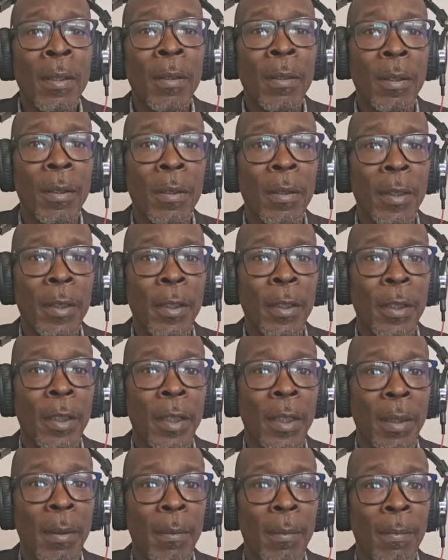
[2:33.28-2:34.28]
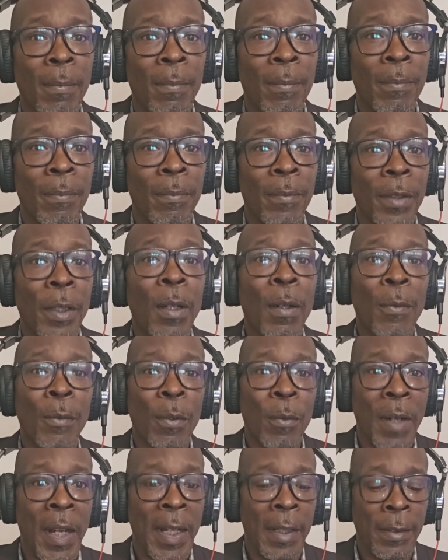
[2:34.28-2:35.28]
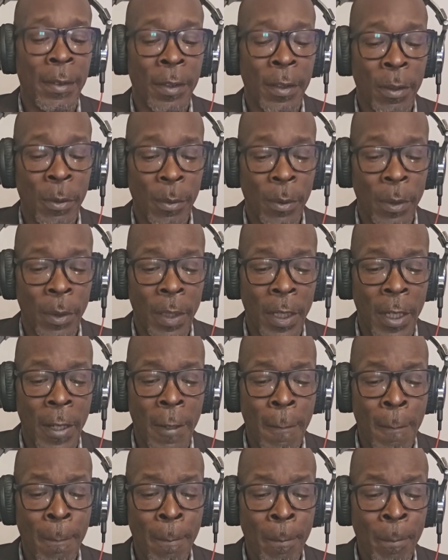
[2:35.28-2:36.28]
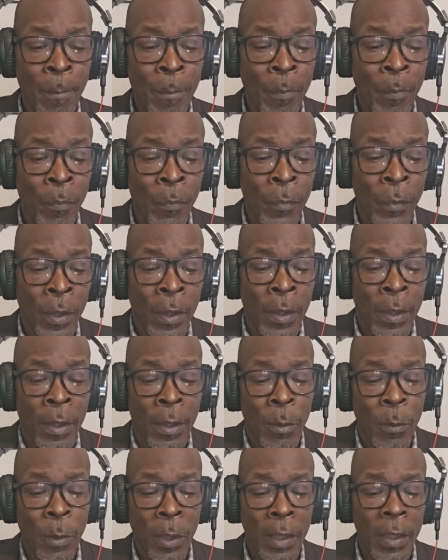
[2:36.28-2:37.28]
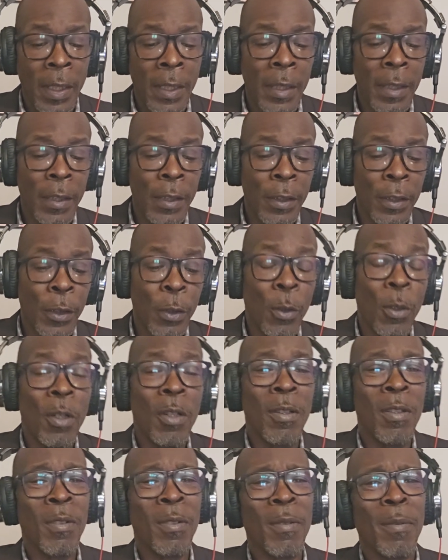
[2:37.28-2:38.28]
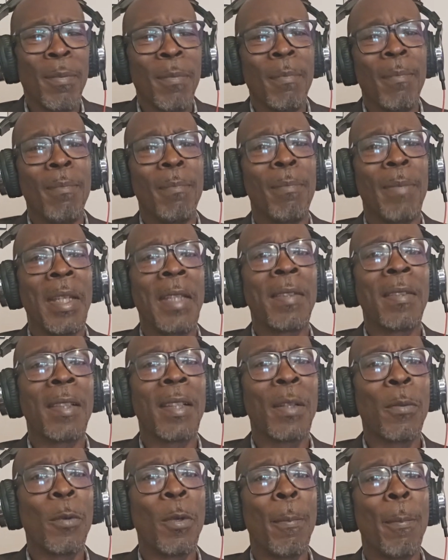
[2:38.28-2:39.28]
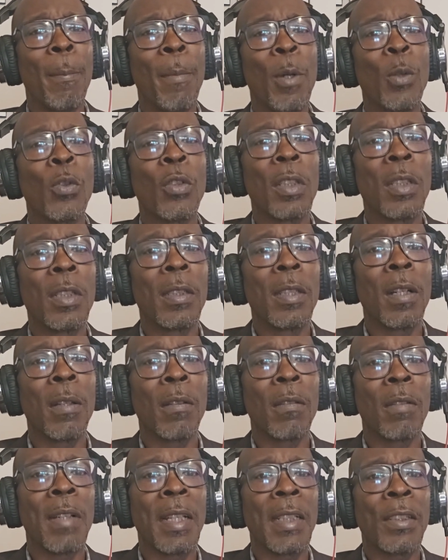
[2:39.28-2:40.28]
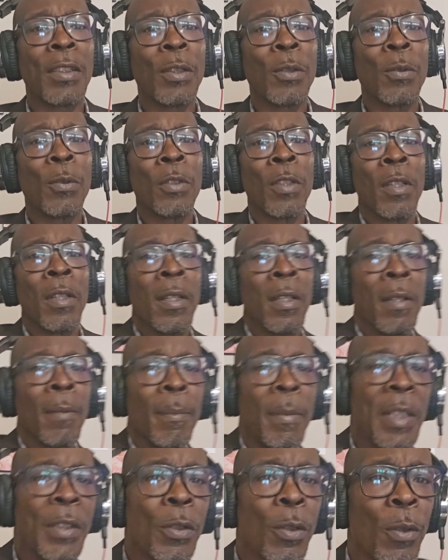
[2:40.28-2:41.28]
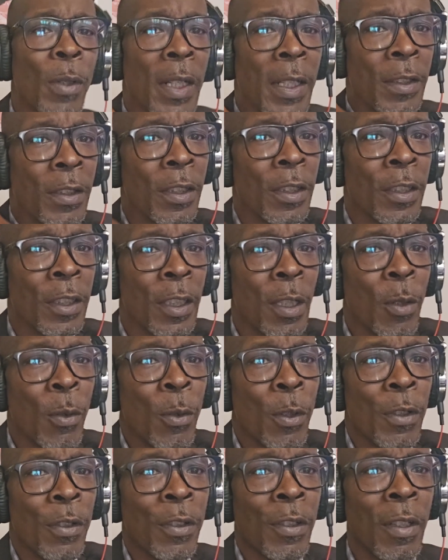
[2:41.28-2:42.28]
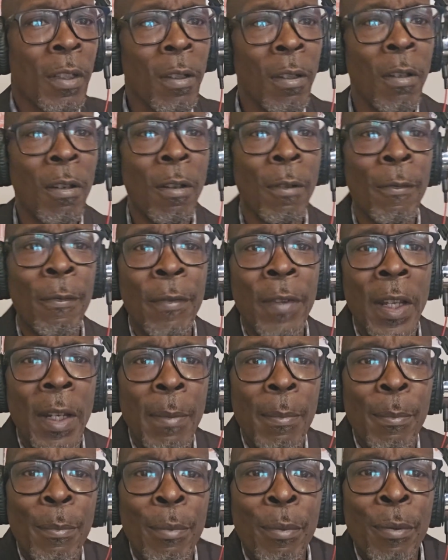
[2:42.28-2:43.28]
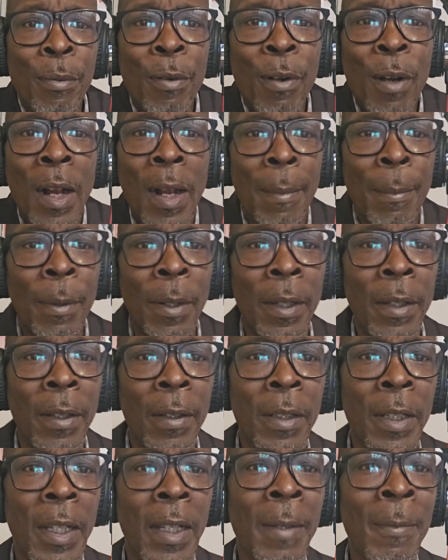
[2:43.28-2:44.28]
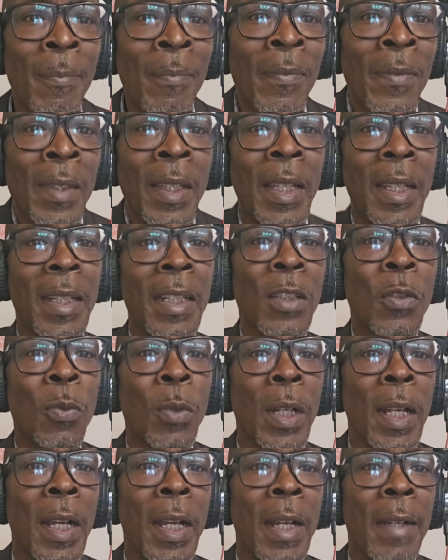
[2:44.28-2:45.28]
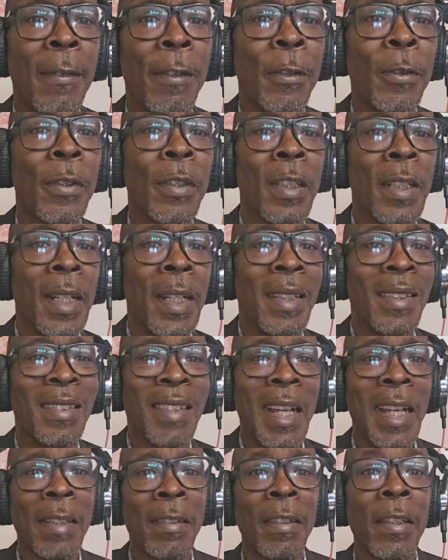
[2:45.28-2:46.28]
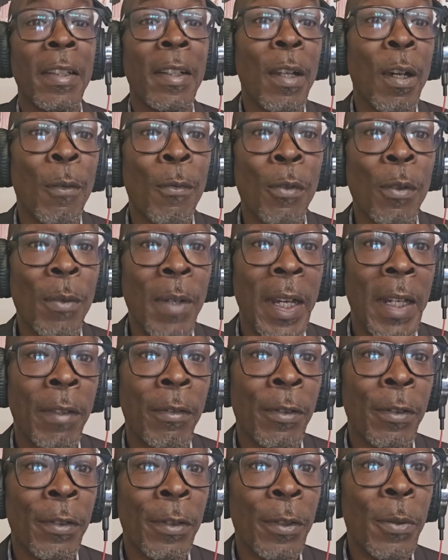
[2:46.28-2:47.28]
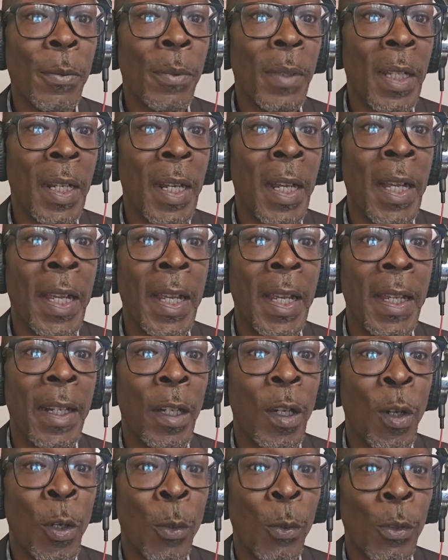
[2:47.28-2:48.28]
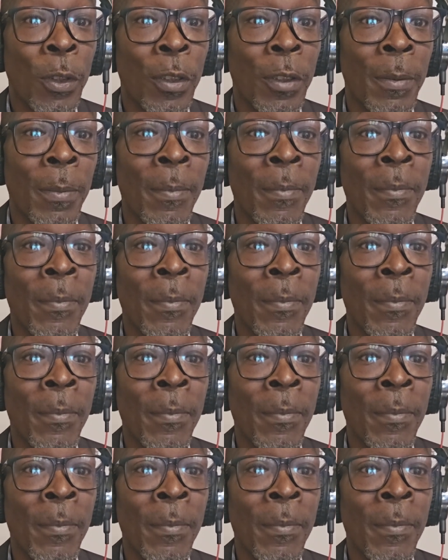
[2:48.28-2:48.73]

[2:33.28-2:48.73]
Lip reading: on your off the rack suit. Okay. The one thing in this show, basically with most of these off the rack suits, make sure that your shoulders are fitting properly. Okay. And this one I have on today is actually an off the rack suit that I had altered,